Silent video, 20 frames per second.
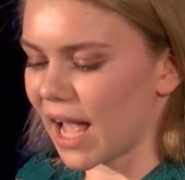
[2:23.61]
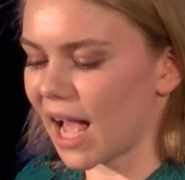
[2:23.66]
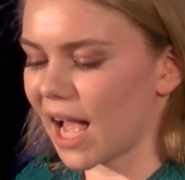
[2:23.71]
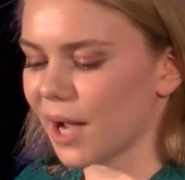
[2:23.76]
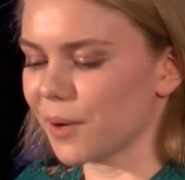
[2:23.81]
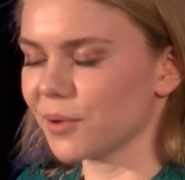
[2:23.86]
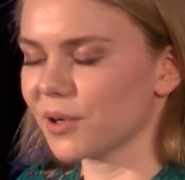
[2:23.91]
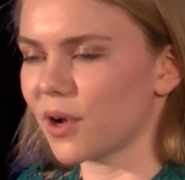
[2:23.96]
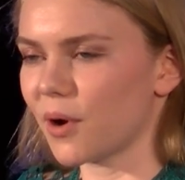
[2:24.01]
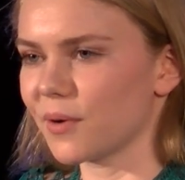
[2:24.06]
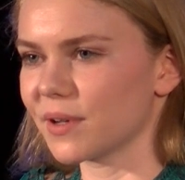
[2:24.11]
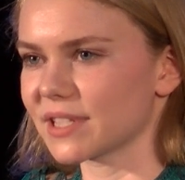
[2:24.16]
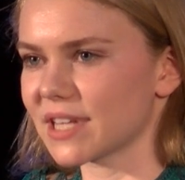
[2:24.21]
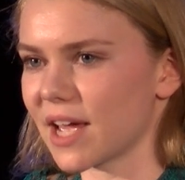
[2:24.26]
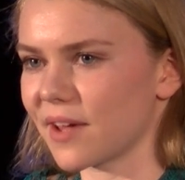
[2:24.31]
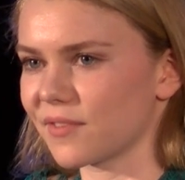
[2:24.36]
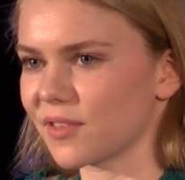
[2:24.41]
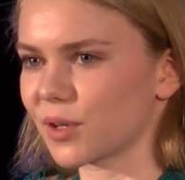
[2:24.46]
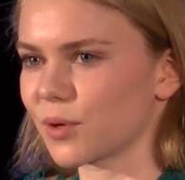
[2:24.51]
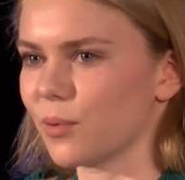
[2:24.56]
I would always
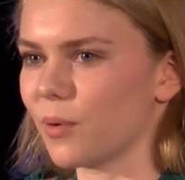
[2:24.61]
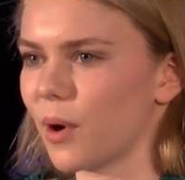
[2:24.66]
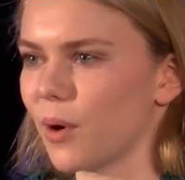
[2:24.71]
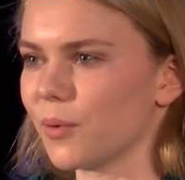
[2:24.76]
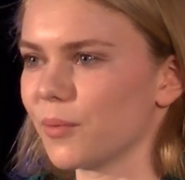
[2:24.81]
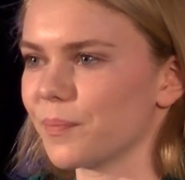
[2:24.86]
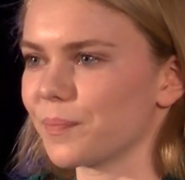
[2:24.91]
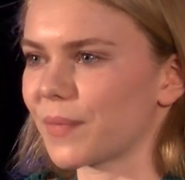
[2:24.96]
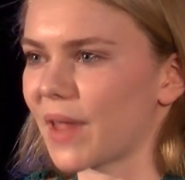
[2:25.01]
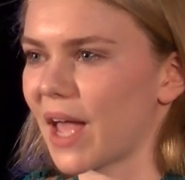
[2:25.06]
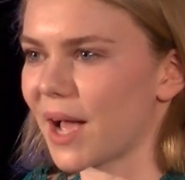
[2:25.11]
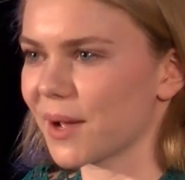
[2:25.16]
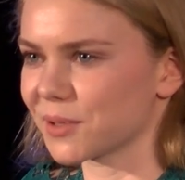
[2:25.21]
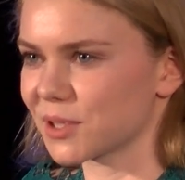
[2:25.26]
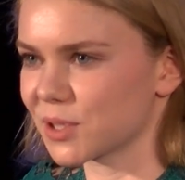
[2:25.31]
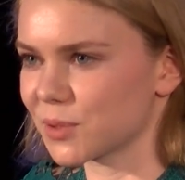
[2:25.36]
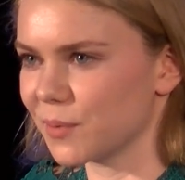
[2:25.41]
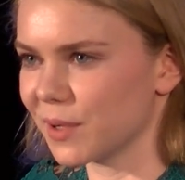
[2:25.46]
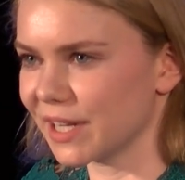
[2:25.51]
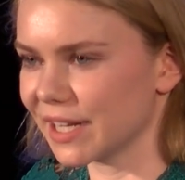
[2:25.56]
have the quote, "How
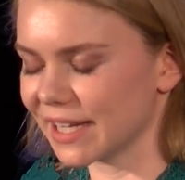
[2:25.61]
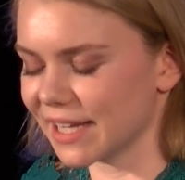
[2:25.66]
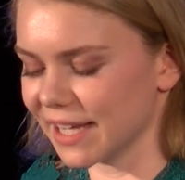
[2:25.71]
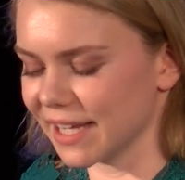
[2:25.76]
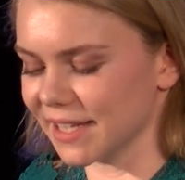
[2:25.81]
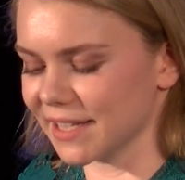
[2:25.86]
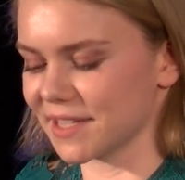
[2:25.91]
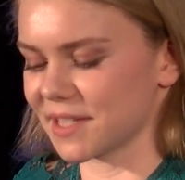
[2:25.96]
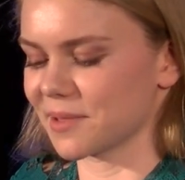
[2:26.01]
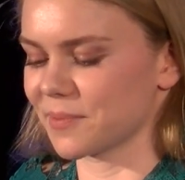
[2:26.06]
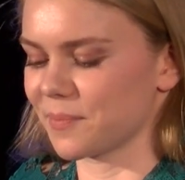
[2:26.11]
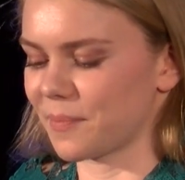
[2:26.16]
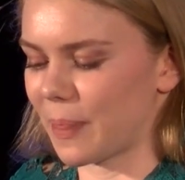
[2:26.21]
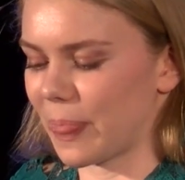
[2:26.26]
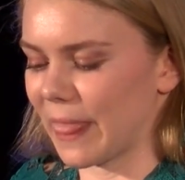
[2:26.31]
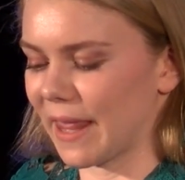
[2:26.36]
sweet it is,"